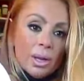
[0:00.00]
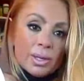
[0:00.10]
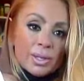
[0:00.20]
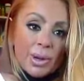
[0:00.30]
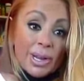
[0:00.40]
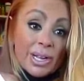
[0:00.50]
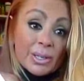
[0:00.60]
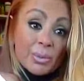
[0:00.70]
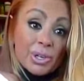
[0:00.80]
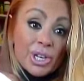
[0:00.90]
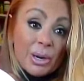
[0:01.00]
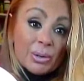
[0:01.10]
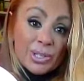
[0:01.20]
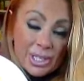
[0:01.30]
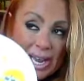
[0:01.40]
So I got some more,
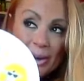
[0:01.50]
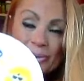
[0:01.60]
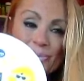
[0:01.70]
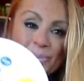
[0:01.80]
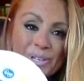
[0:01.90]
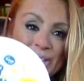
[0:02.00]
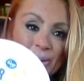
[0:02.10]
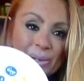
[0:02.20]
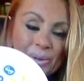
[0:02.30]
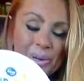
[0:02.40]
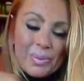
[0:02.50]
more sour cream.